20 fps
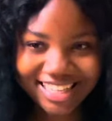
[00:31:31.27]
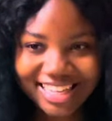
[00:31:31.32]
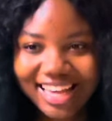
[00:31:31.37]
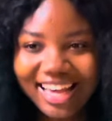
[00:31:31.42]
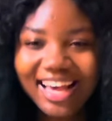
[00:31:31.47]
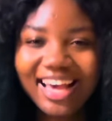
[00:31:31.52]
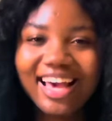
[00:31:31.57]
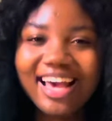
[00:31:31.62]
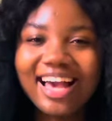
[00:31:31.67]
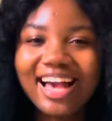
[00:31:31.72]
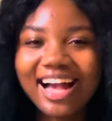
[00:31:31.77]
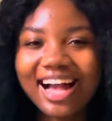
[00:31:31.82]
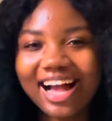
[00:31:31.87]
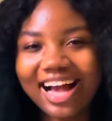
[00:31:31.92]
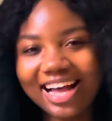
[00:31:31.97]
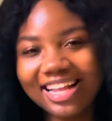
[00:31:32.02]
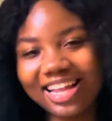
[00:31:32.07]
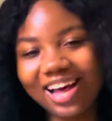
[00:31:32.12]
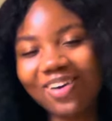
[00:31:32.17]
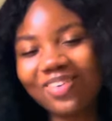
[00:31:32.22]
And
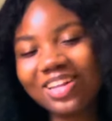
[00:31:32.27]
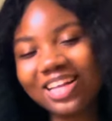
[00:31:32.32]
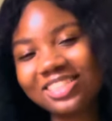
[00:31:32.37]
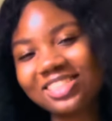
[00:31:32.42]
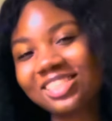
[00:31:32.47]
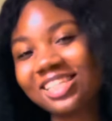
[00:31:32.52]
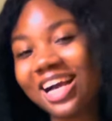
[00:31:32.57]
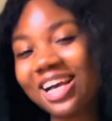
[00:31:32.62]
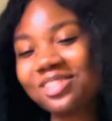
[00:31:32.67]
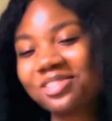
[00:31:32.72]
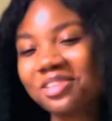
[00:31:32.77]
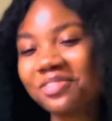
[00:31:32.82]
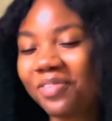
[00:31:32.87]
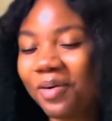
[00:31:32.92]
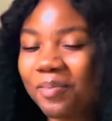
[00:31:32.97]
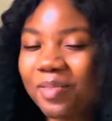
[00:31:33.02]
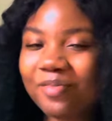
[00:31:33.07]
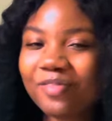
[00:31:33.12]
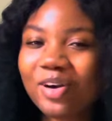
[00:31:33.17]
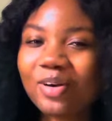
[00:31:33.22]
I'll let you guys know if
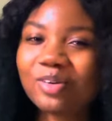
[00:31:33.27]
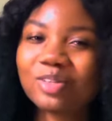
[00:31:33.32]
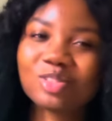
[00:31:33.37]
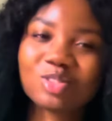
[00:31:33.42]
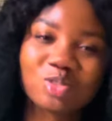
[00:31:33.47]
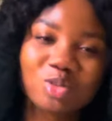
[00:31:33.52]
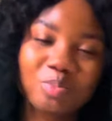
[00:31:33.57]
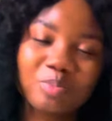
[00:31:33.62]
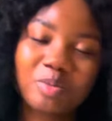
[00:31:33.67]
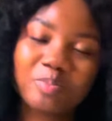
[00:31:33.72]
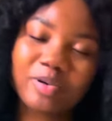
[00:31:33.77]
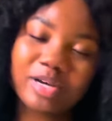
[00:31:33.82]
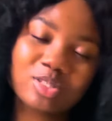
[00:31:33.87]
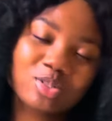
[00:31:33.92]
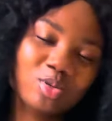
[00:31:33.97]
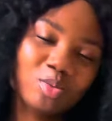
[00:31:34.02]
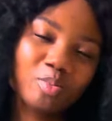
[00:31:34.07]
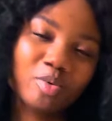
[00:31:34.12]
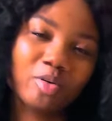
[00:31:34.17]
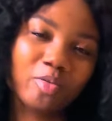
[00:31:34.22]
I'm ever going to drop a part
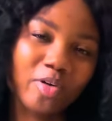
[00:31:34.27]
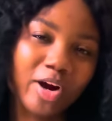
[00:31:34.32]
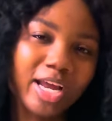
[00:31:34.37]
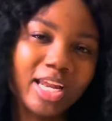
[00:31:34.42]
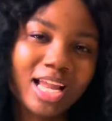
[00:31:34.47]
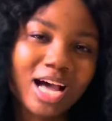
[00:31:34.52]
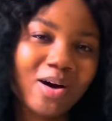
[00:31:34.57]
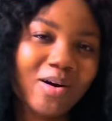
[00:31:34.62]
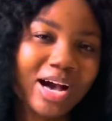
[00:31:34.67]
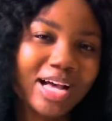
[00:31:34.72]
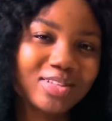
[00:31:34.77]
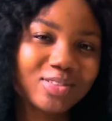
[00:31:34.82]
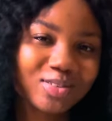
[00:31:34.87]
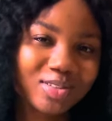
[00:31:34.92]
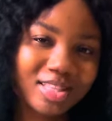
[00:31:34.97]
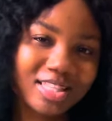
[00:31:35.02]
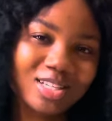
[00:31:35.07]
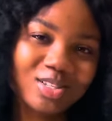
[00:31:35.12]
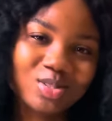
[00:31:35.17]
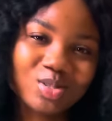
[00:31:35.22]
two, but right now I
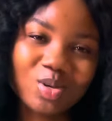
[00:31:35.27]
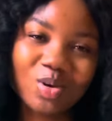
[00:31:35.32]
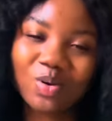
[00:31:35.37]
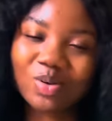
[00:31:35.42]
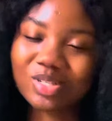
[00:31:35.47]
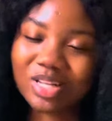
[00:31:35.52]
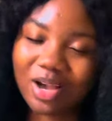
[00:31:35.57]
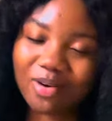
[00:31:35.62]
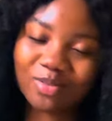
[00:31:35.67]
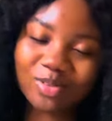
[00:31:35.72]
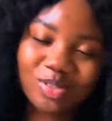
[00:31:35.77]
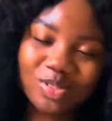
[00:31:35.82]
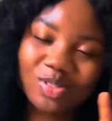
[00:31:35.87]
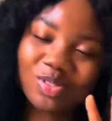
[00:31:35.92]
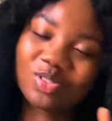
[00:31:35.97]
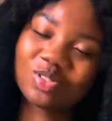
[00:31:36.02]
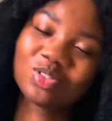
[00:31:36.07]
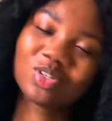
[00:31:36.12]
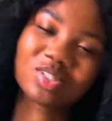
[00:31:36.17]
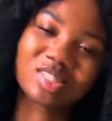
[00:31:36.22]
don't think so, because I want it
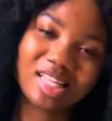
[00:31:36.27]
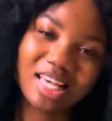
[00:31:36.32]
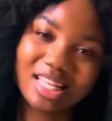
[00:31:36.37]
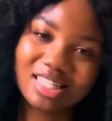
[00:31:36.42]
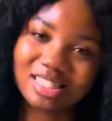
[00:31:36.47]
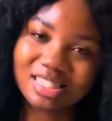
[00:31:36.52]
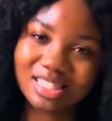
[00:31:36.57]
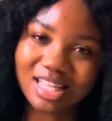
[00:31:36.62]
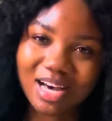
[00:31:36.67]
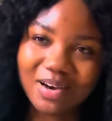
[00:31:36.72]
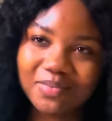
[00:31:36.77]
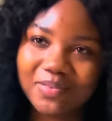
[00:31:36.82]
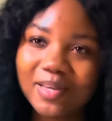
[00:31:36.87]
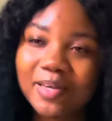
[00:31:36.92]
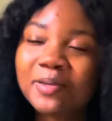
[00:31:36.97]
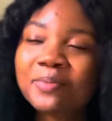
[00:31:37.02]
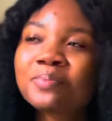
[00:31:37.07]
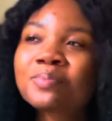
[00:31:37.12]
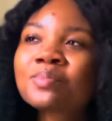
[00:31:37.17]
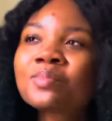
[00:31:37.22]
to just end that way.